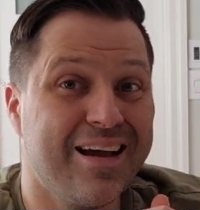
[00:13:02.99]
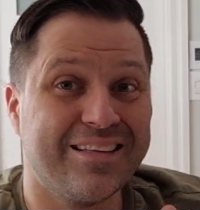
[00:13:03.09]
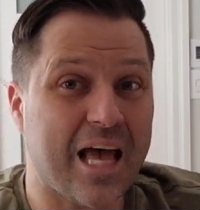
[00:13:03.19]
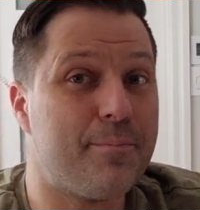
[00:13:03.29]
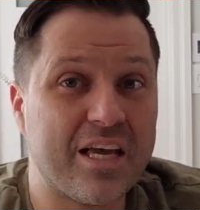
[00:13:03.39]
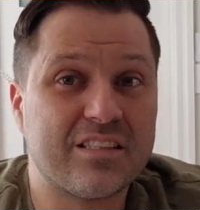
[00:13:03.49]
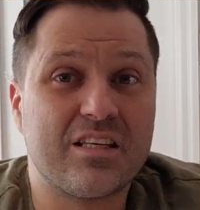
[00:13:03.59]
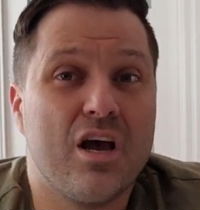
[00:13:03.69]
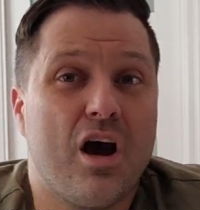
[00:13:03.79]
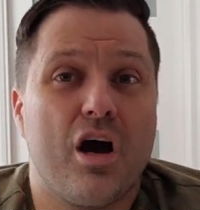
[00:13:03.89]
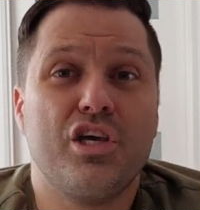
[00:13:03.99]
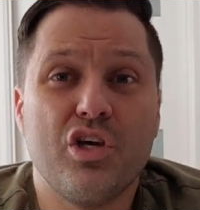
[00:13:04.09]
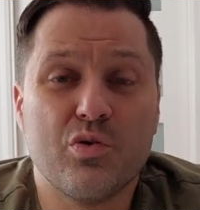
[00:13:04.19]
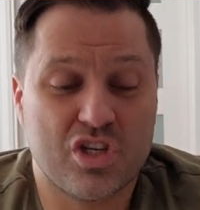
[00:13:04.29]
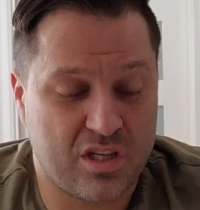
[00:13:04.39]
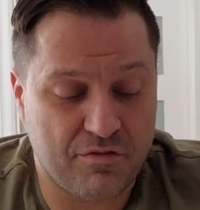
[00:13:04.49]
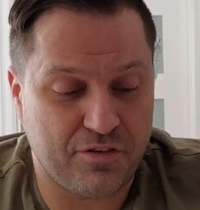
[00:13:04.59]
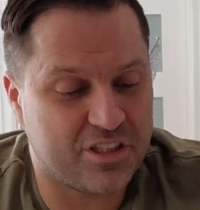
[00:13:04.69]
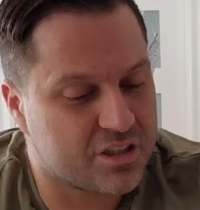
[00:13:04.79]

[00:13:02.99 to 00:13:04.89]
That makes a huge difference.